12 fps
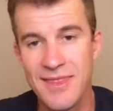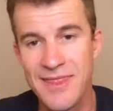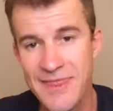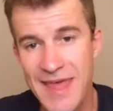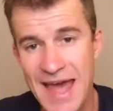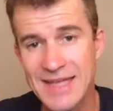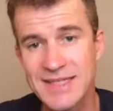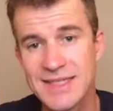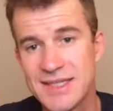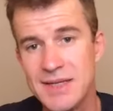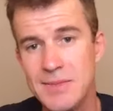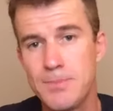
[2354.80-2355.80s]
that
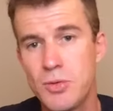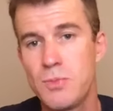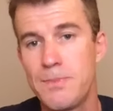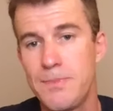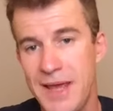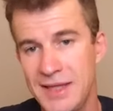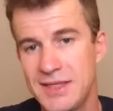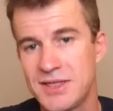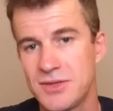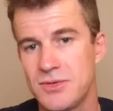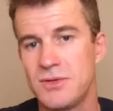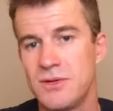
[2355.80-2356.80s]
simple
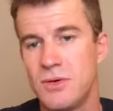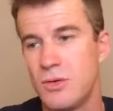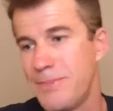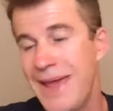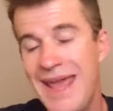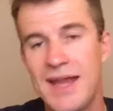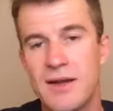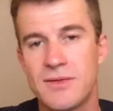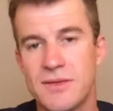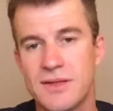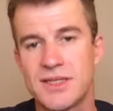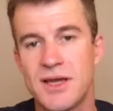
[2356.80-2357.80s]
pencil or pen on
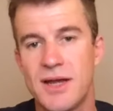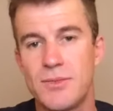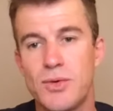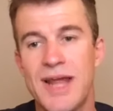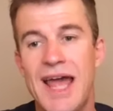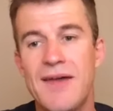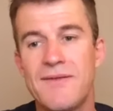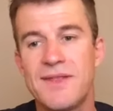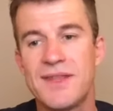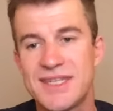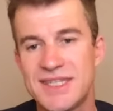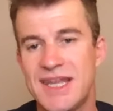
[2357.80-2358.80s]
the side would have the
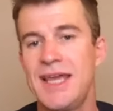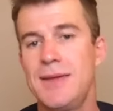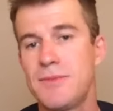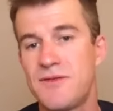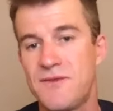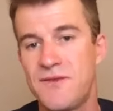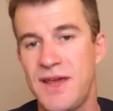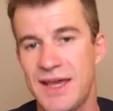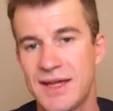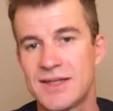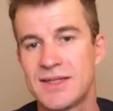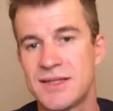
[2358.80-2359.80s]
same
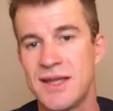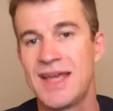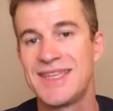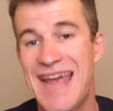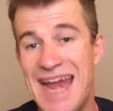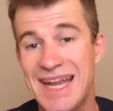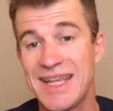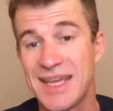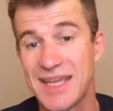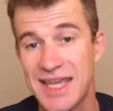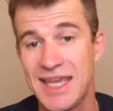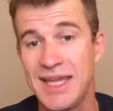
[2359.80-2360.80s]
effect as adding a
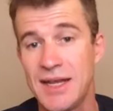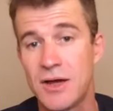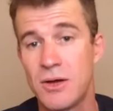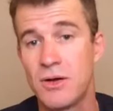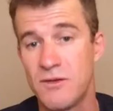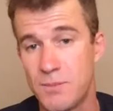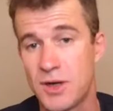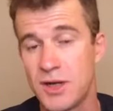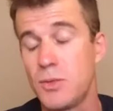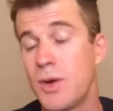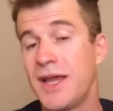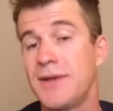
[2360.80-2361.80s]
kilo of body
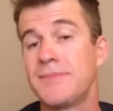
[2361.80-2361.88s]
weight.